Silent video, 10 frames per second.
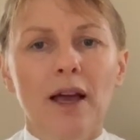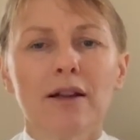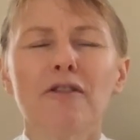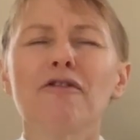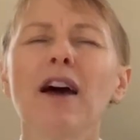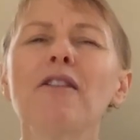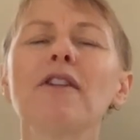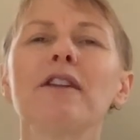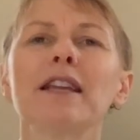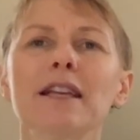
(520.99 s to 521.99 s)
And I felt
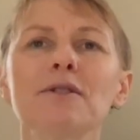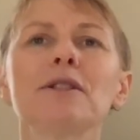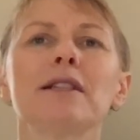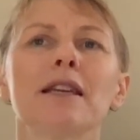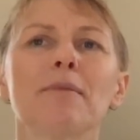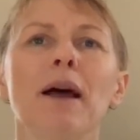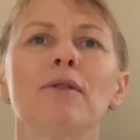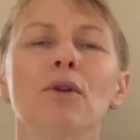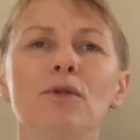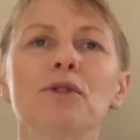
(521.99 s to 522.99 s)
very guilty
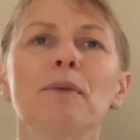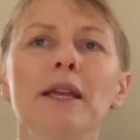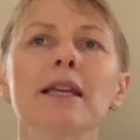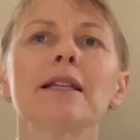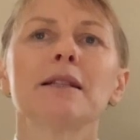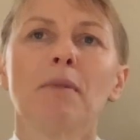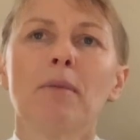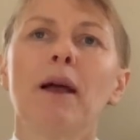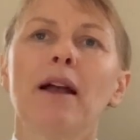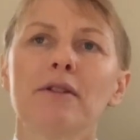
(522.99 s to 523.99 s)
about not speaking to my
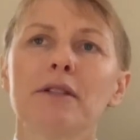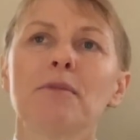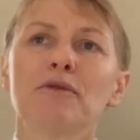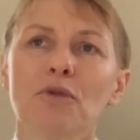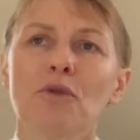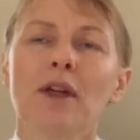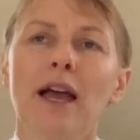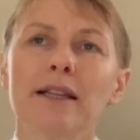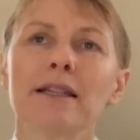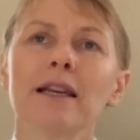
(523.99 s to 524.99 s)
parents before then,